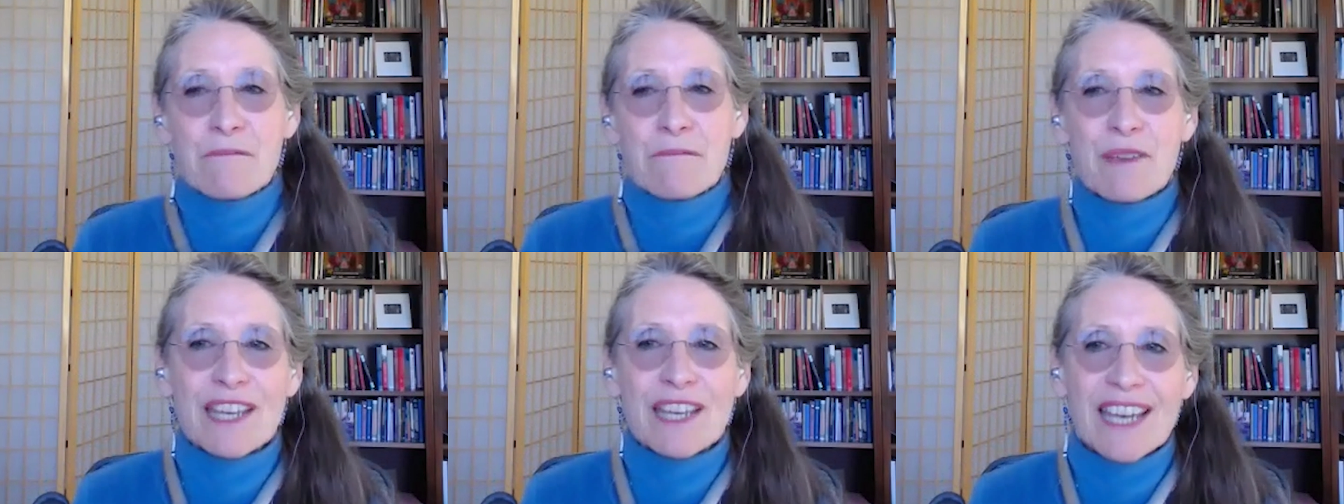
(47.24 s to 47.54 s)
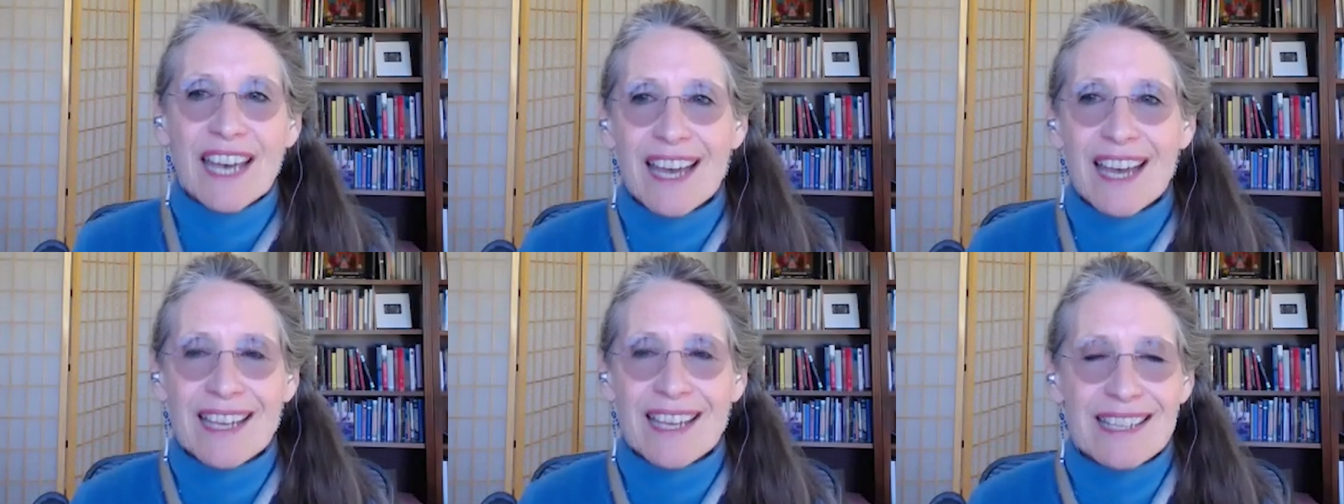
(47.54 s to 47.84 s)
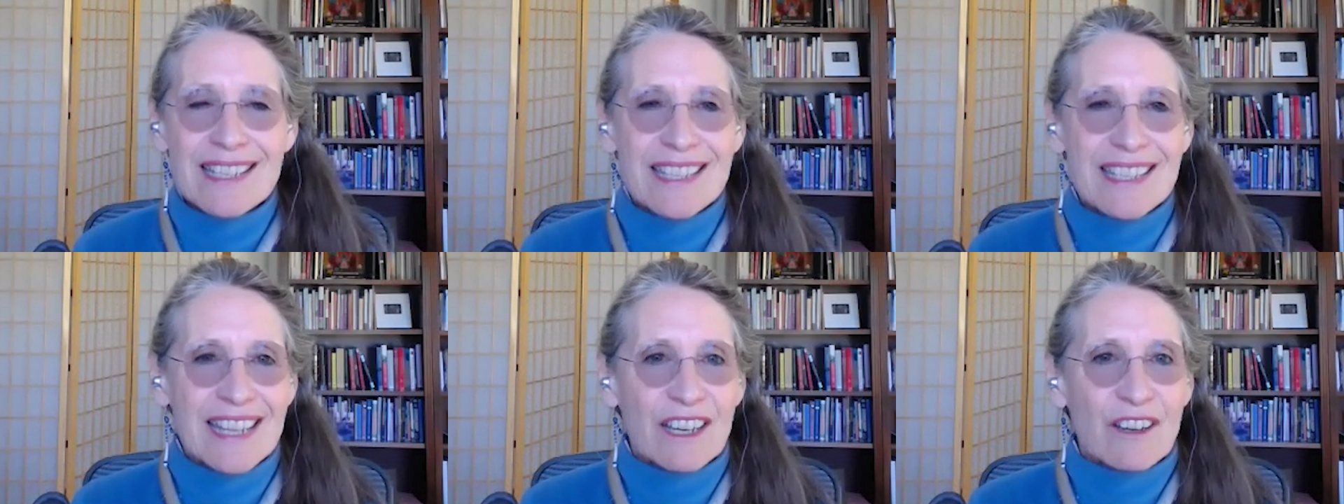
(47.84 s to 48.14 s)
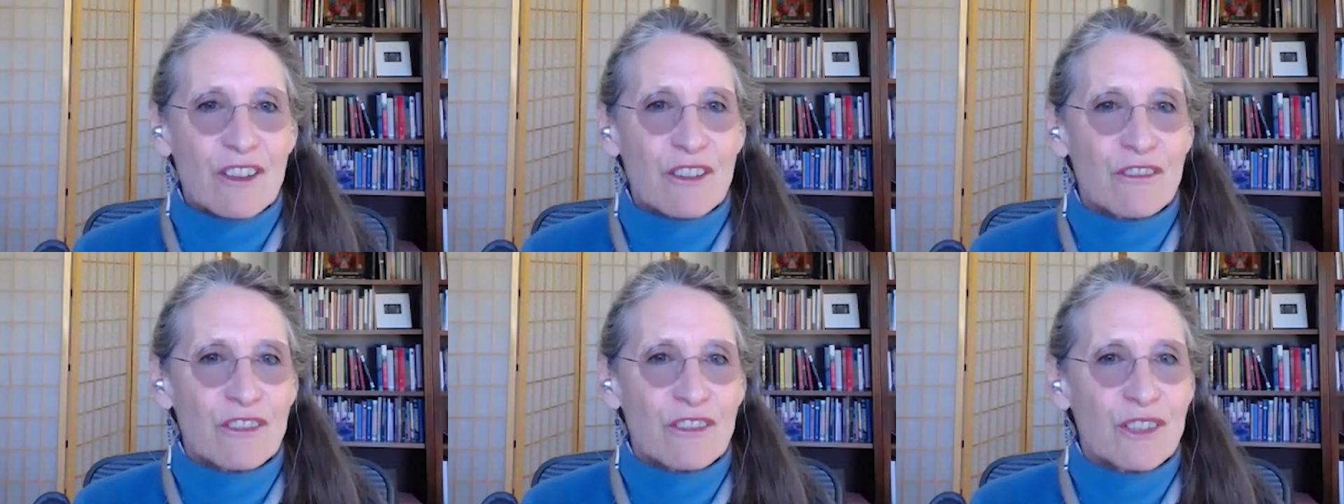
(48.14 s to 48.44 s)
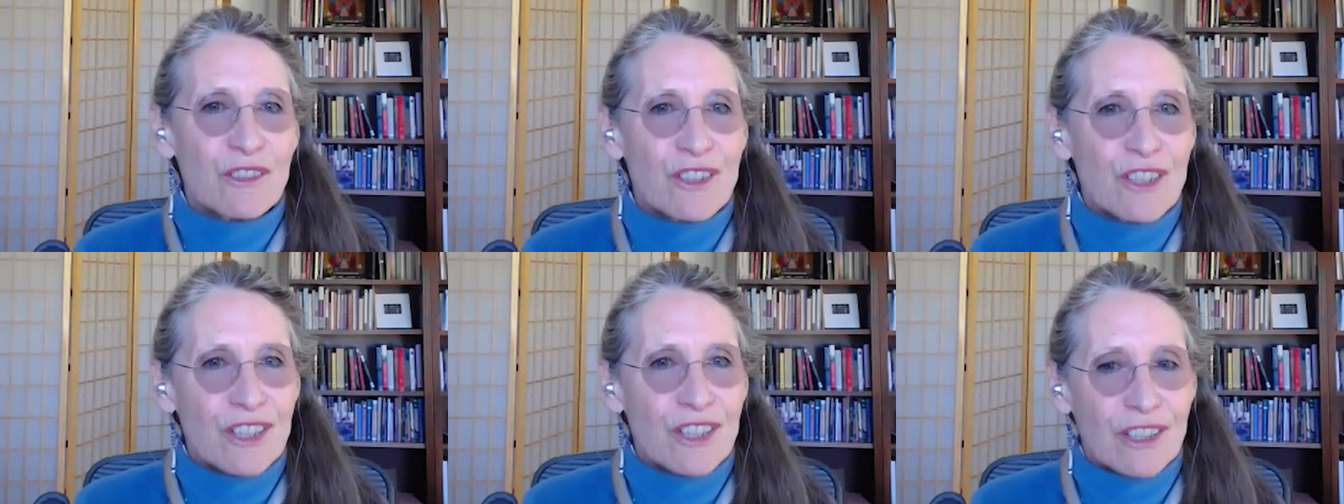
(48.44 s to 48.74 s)
Because they're the
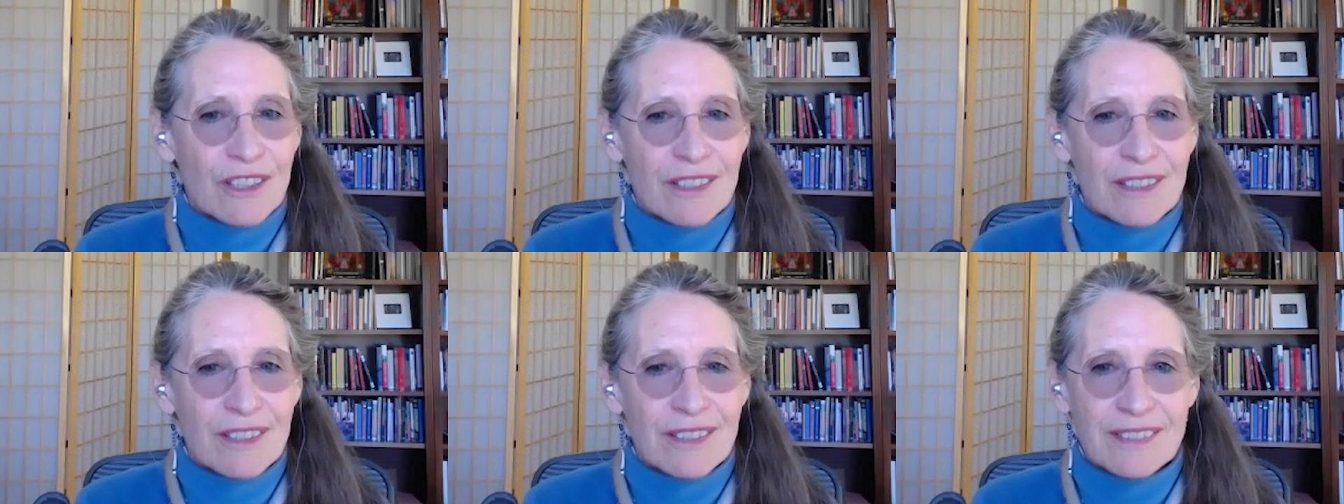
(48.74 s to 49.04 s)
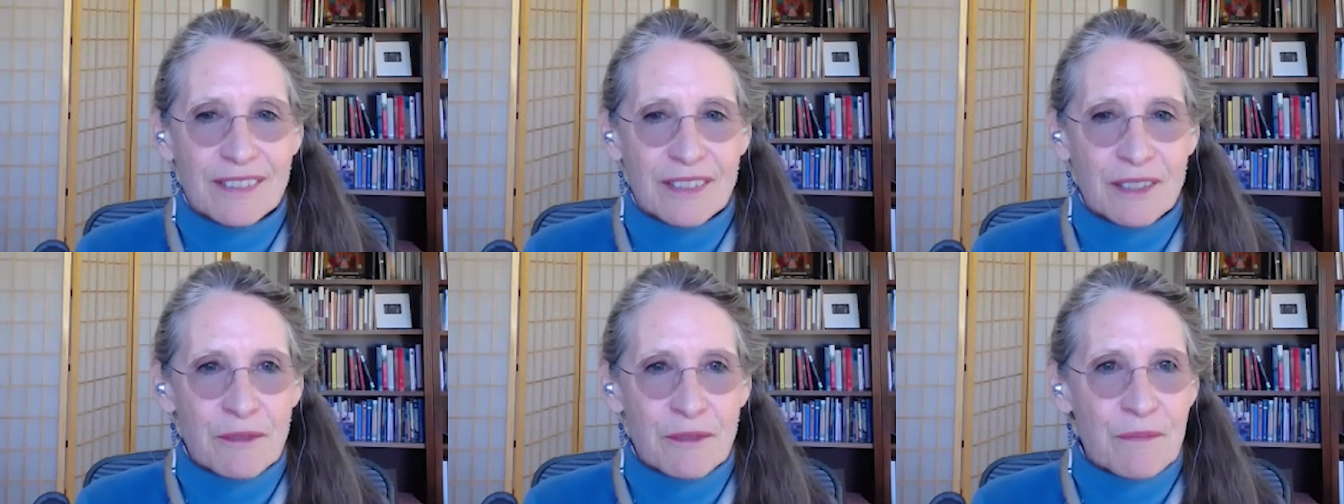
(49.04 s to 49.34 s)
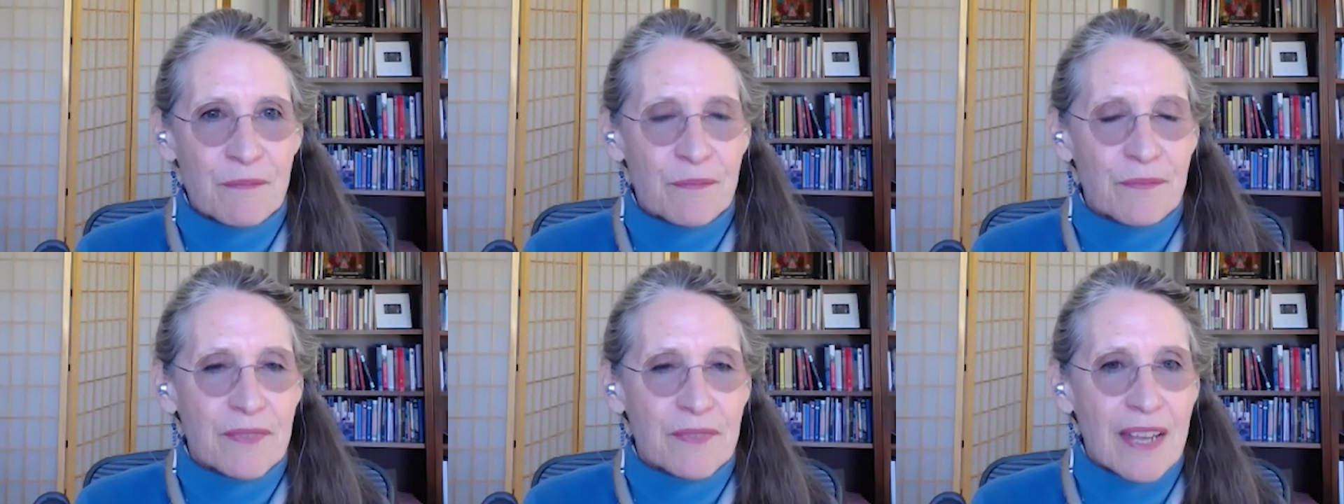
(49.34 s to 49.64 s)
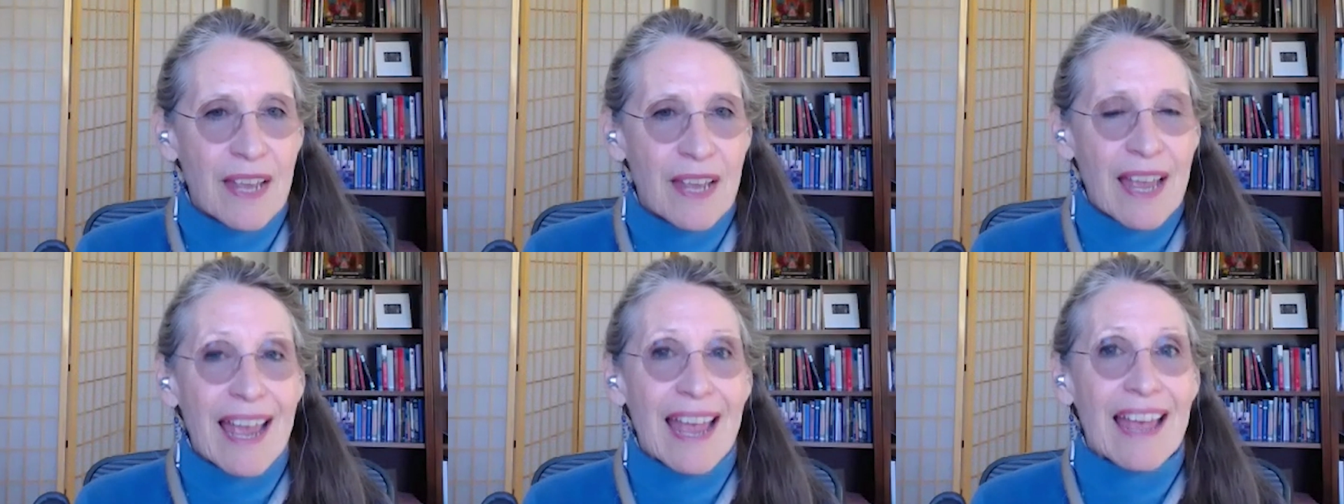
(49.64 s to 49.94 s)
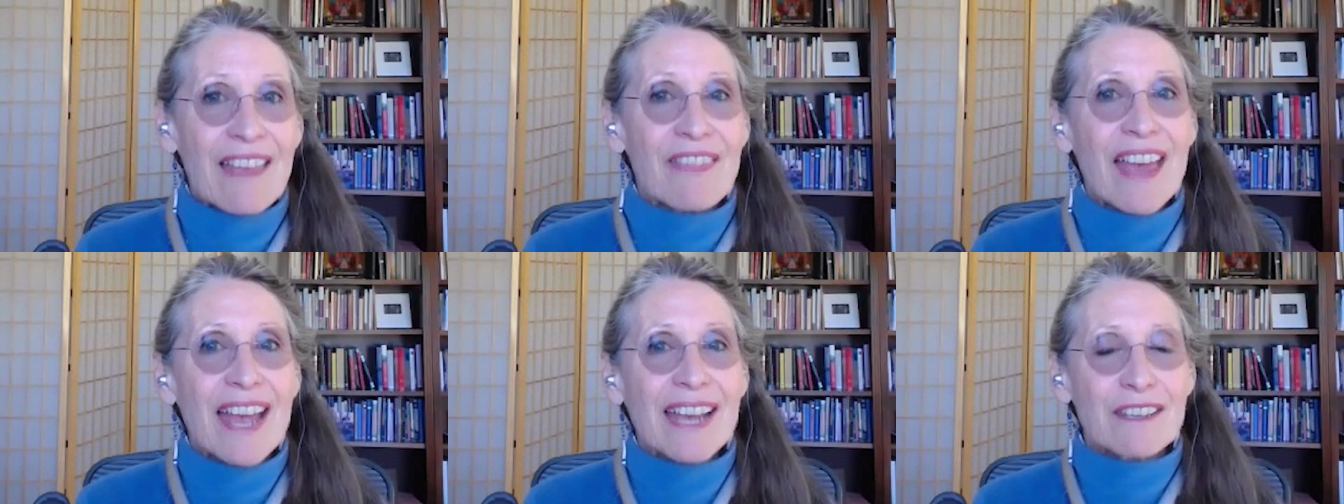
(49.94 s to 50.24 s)
future.
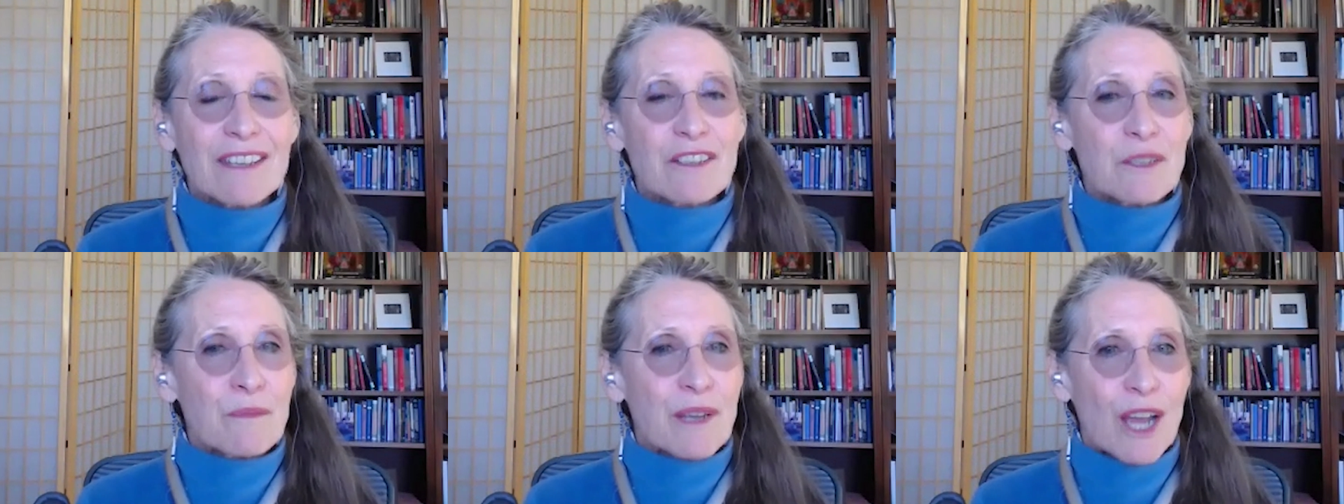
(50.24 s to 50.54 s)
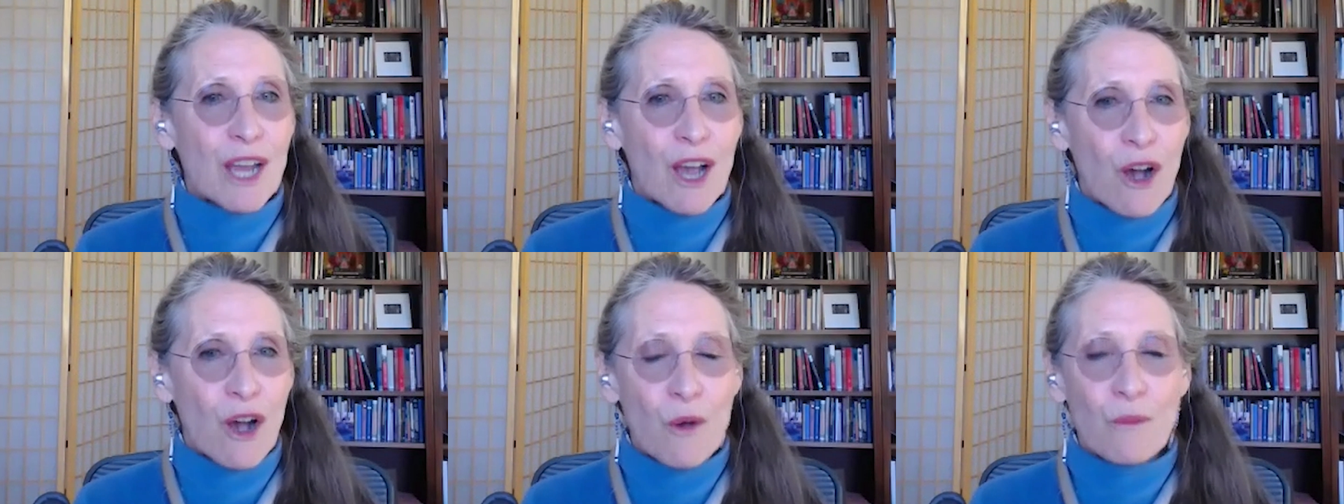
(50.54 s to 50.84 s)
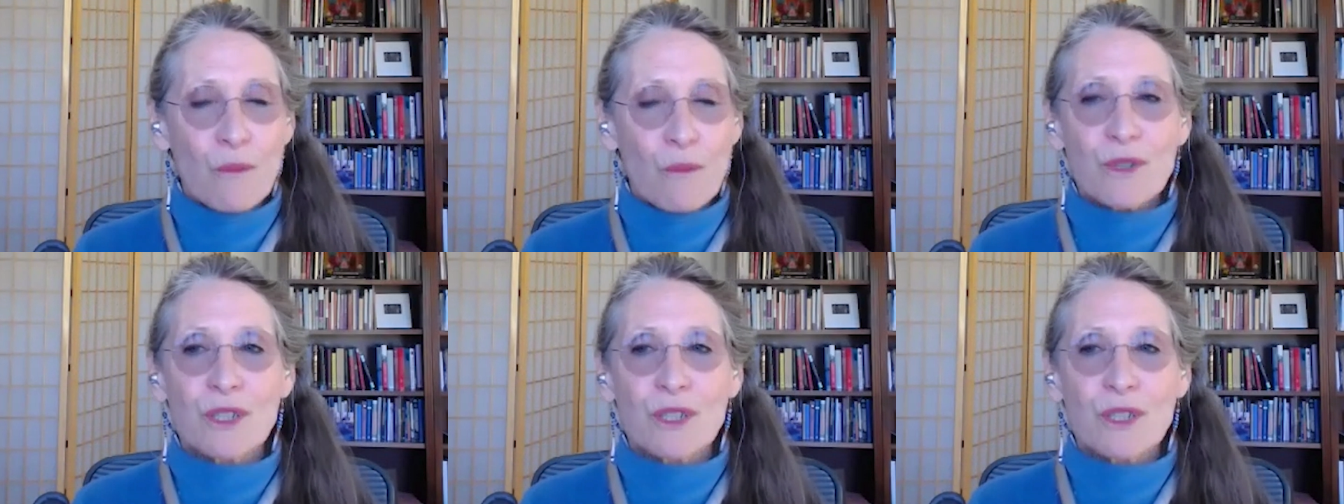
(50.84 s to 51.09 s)
And that gives me hope.